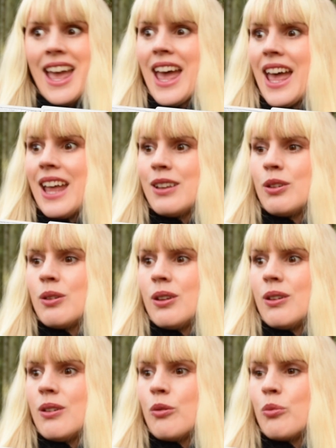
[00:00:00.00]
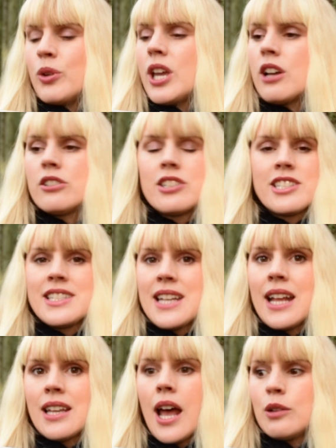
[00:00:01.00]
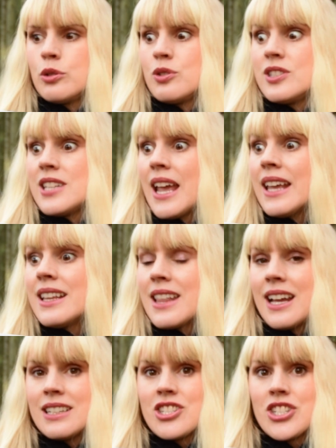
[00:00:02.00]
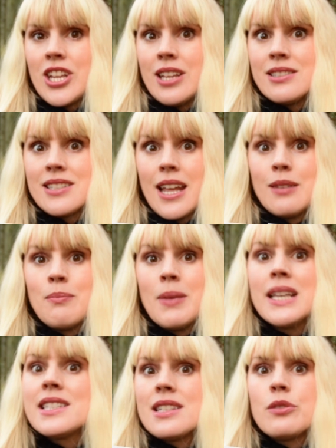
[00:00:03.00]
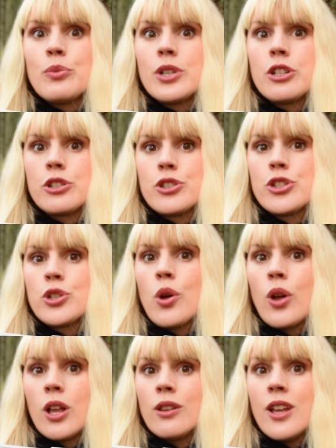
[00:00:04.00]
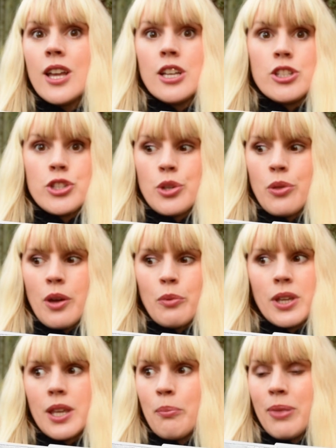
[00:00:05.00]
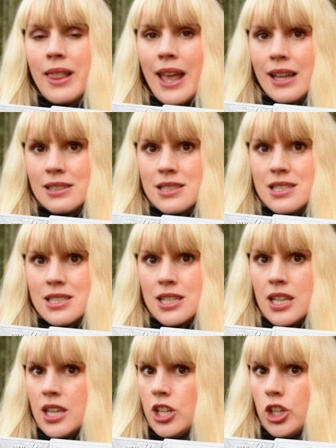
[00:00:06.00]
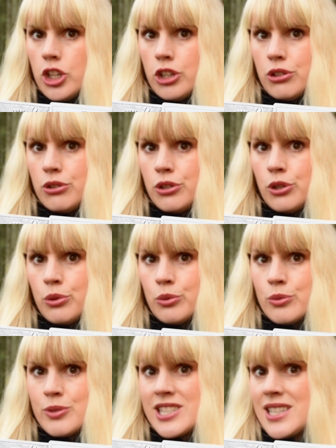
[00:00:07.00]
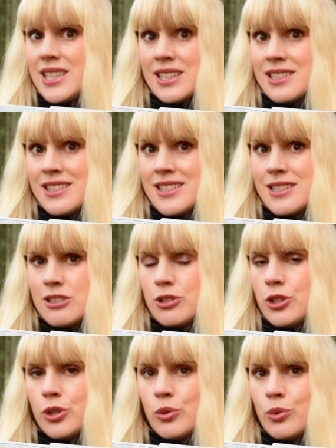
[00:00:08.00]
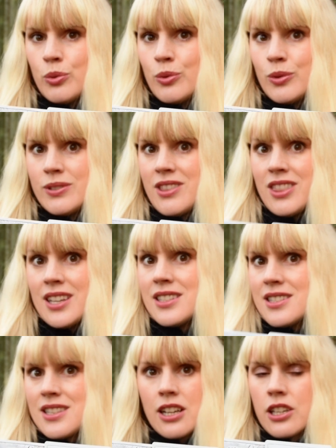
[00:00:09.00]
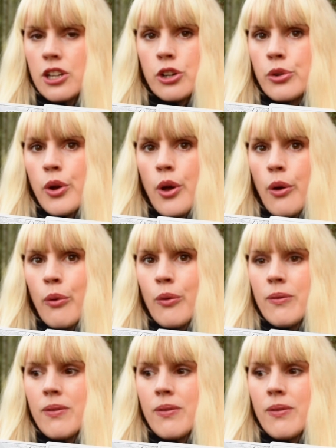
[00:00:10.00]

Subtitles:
and we understand how to take that shit and mix it with our soil so that we can plant new seeds, new things that can grow,